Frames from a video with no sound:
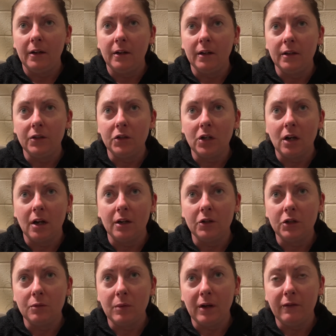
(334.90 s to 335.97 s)

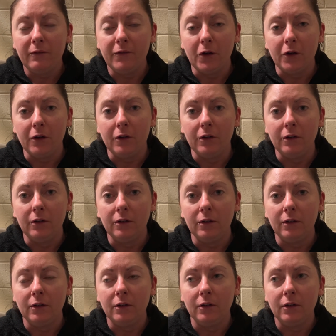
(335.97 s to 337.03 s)
charged my
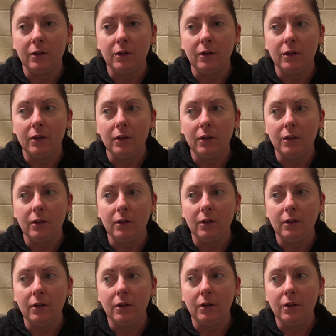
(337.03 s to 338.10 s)
phone
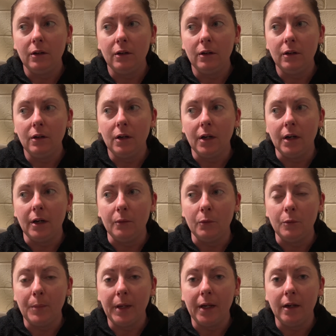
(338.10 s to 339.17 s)
at
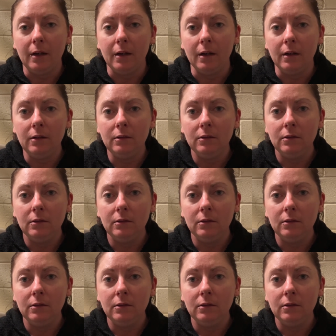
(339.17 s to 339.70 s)
Wapina,